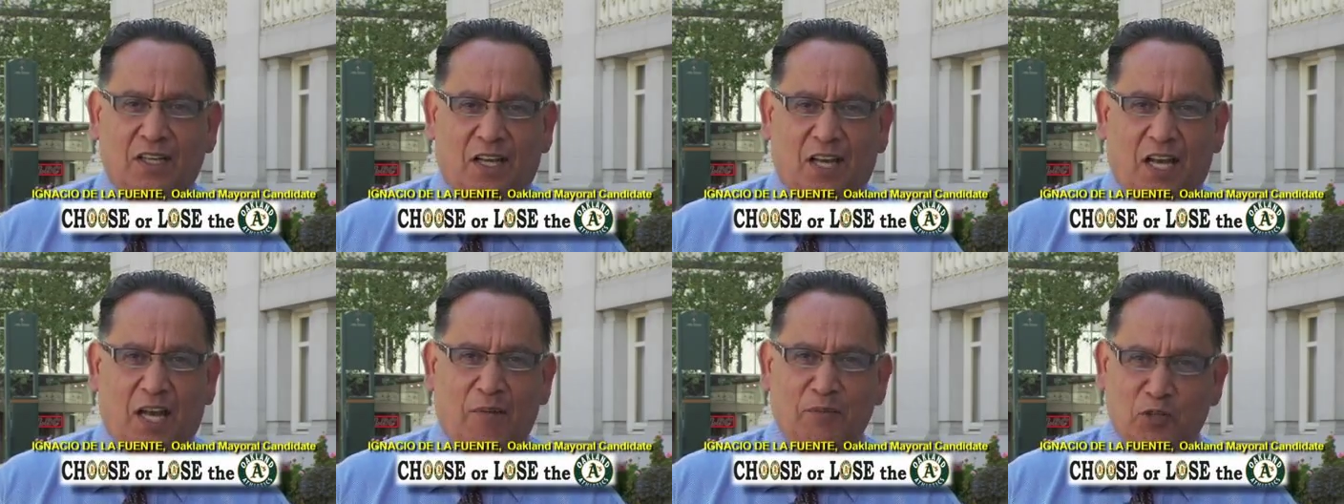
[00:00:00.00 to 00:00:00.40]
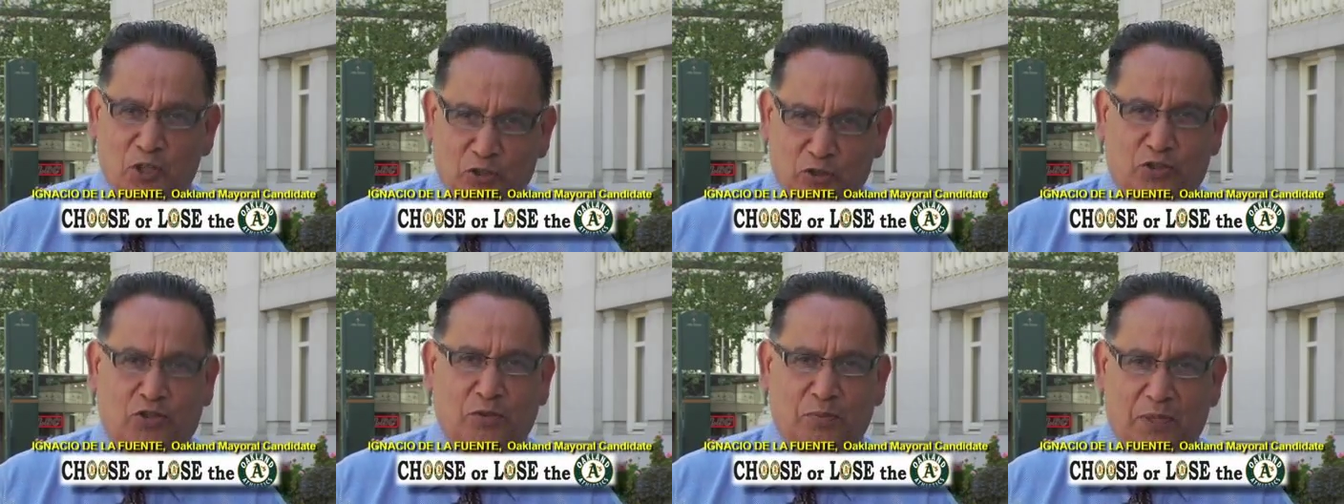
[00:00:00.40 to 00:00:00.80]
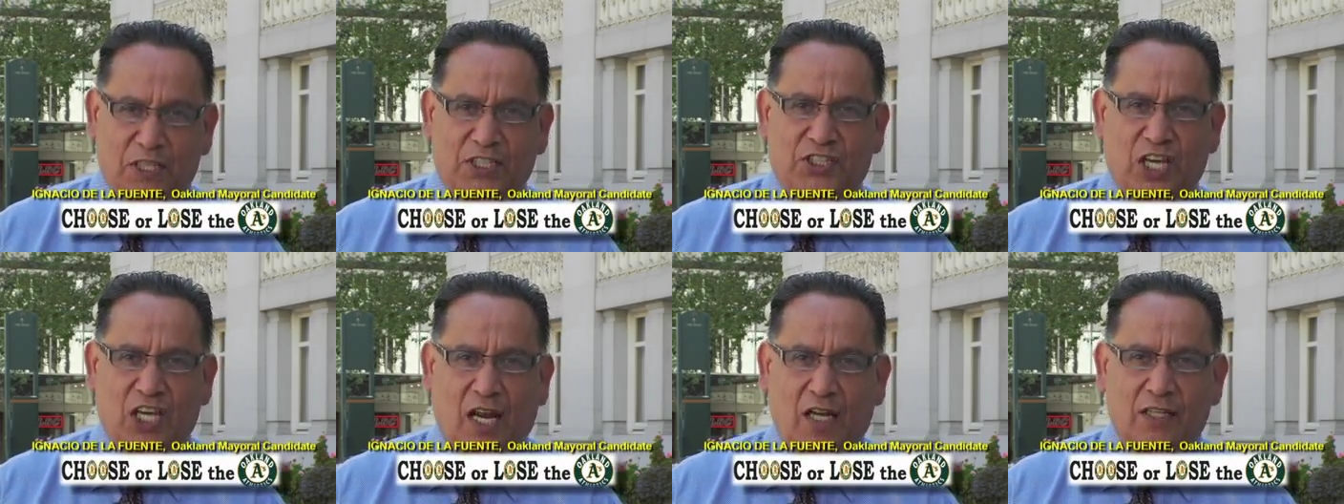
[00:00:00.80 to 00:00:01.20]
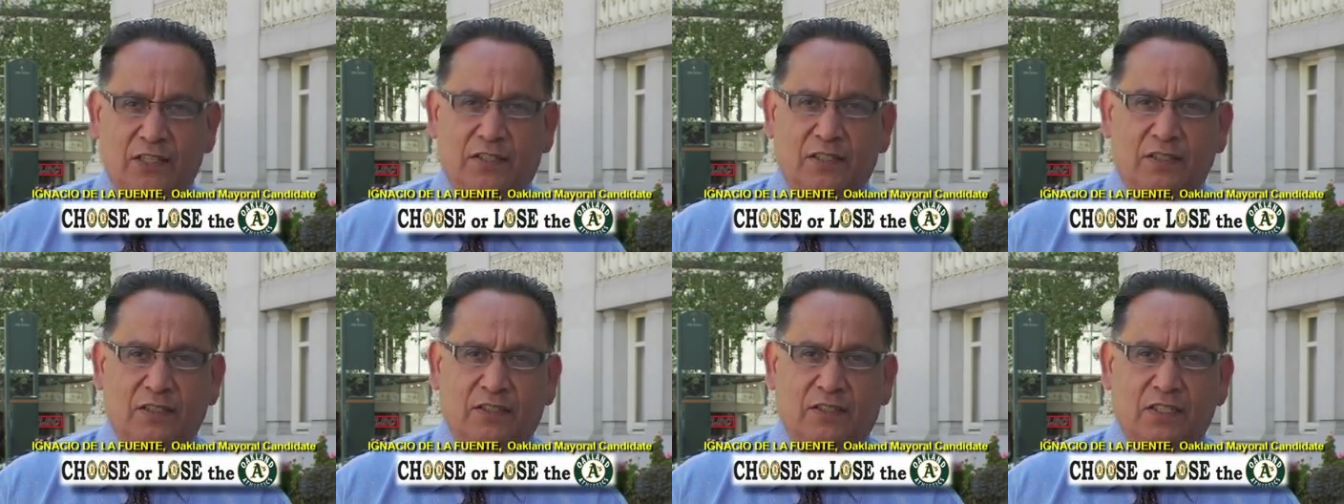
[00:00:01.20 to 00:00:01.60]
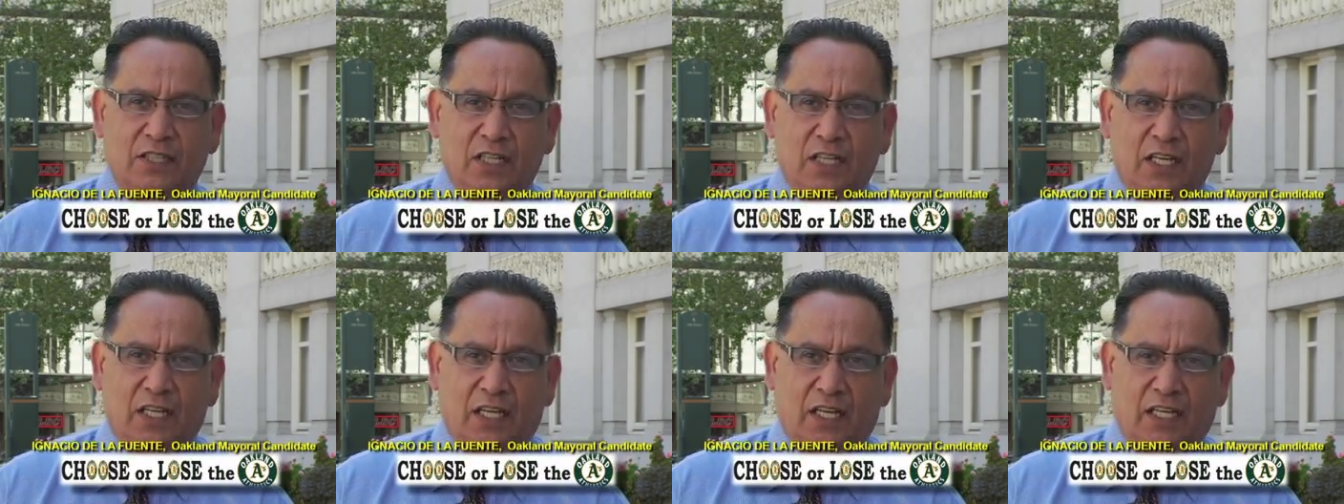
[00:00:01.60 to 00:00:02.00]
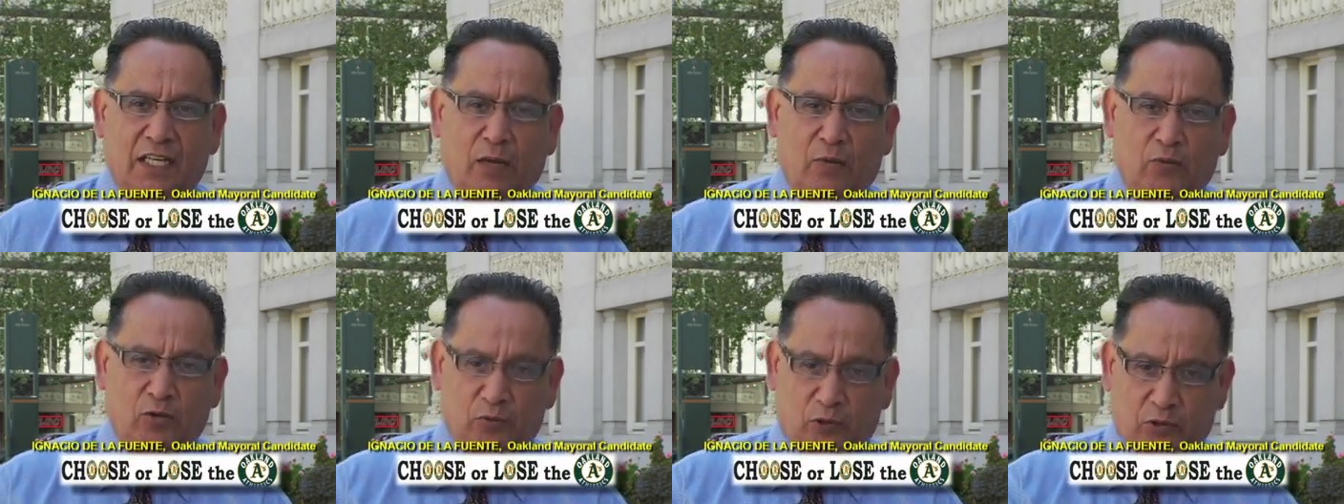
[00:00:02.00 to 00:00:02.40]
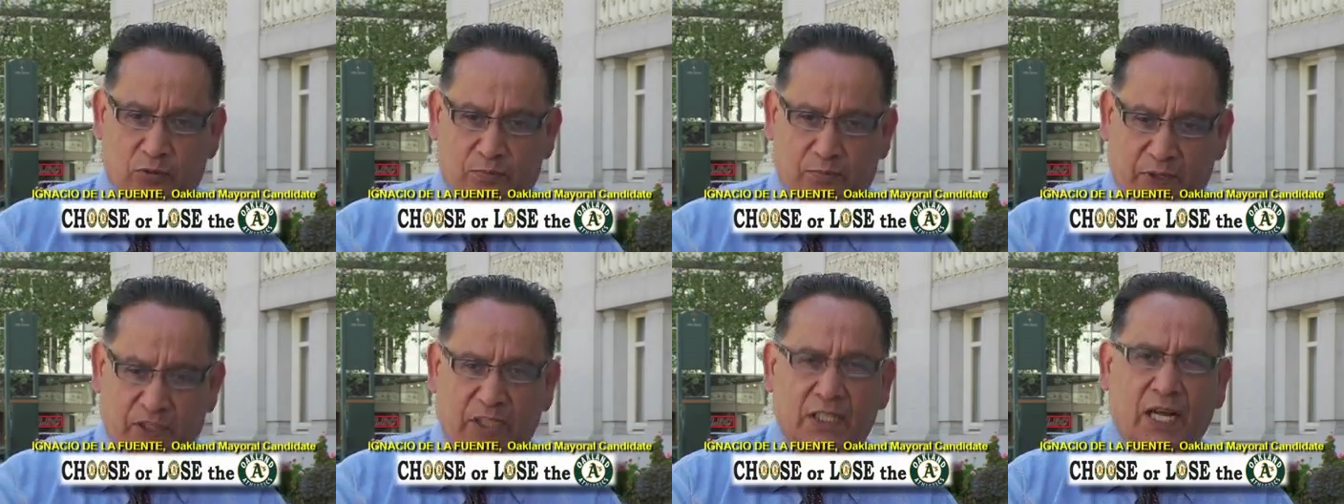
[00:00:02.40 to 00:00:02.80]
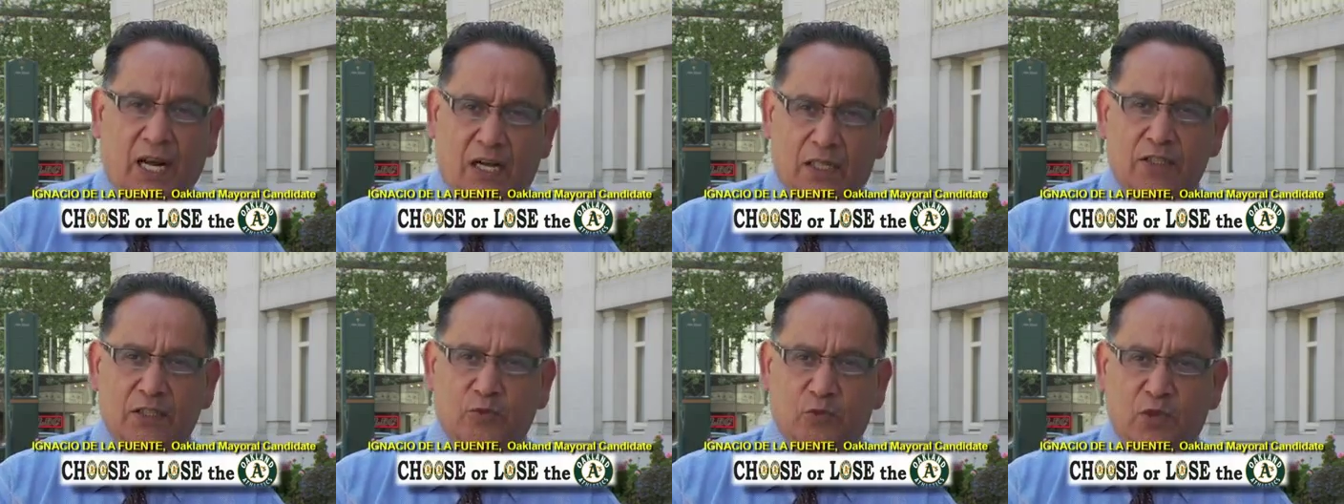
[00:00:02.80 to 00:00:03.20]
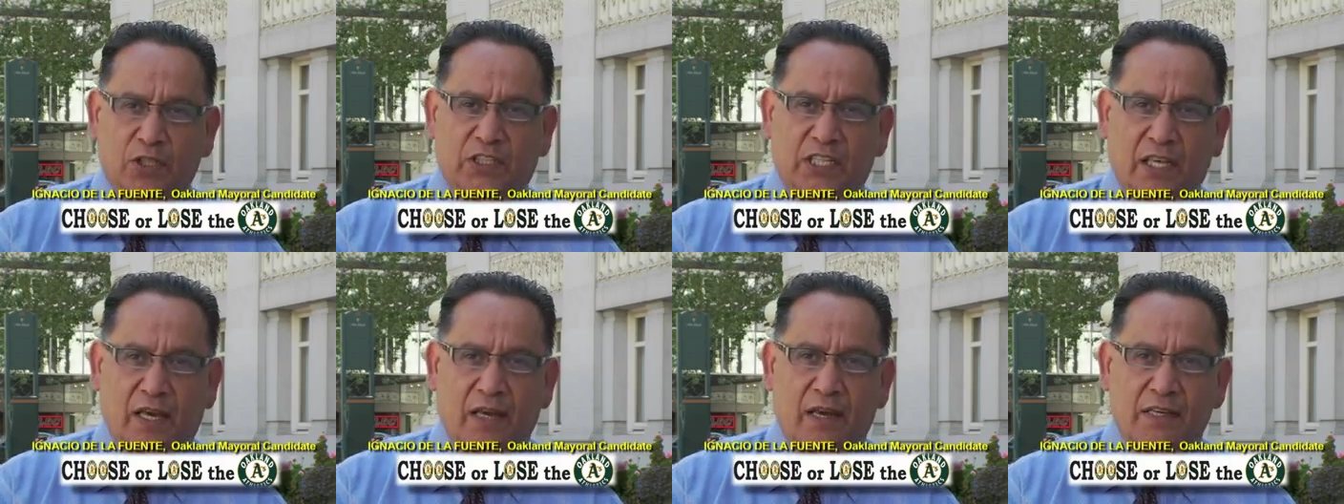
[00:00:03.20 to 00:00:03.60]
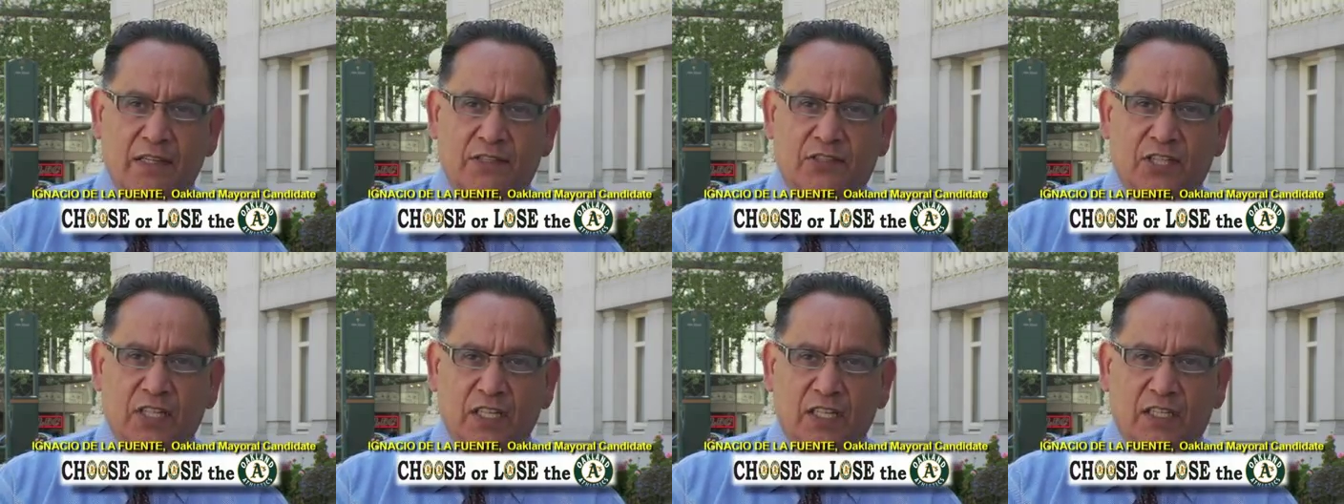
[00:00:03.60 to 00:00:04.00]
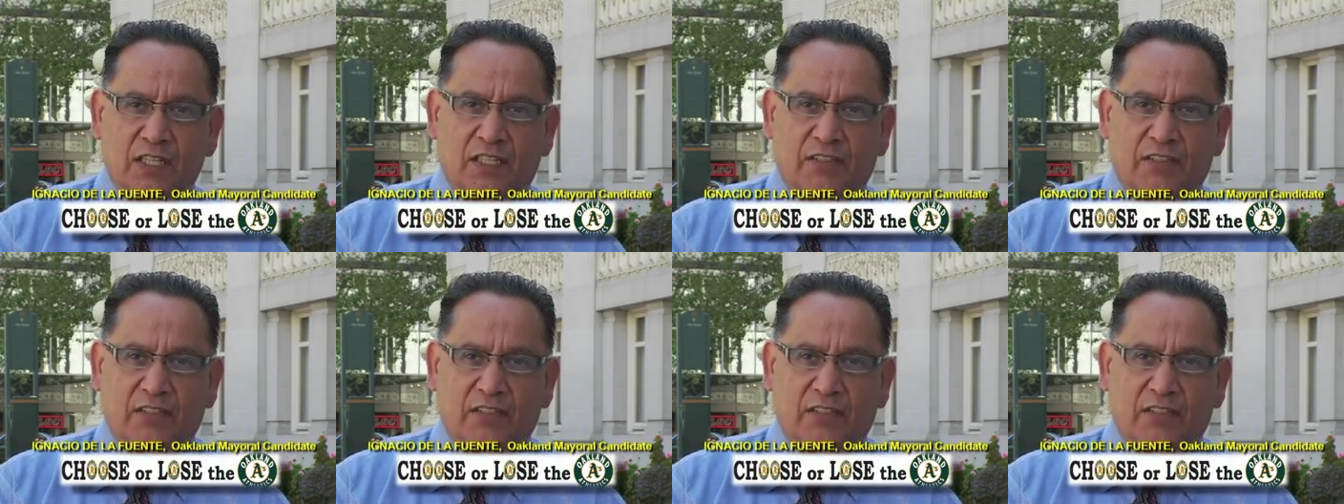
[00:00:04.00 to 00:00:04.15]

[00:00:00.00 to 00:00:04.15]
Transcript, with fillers: Uh, I'm used to big challenges, and I will work very hard with the A's.